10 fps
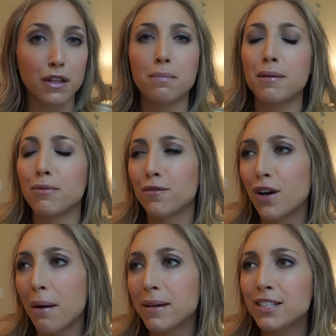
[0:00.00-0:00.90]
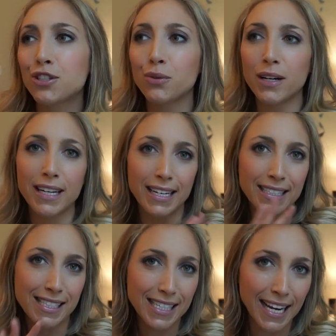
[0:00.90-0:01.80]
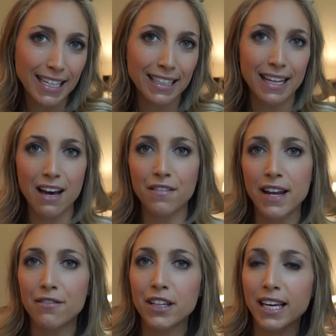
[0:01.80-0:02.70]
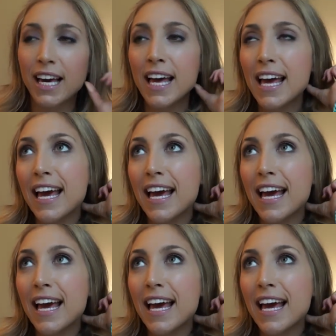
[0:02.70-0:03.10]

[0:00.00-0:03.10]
and the people who've come into it and his dating life and everything,